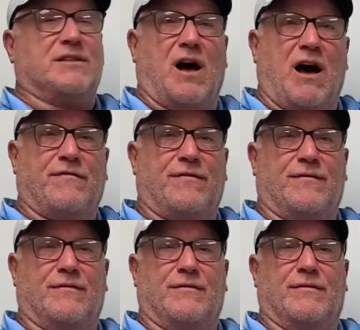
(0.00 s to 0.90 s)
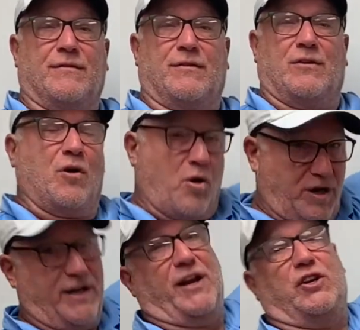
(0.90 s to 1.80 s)
off or to
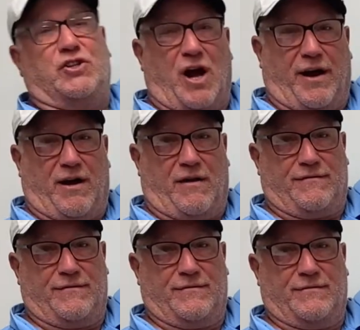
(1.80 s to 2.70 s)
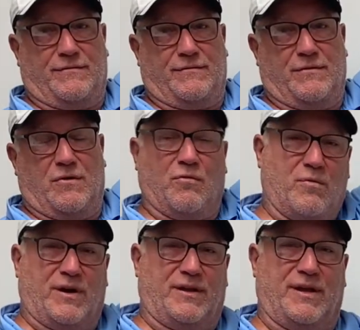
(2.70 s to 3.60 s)
get a shot off.
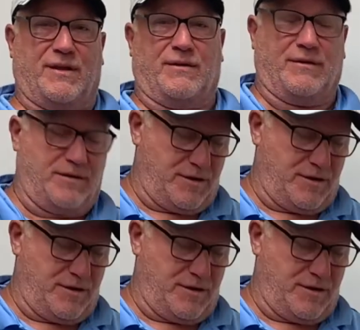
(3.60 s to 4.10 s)
One or the other.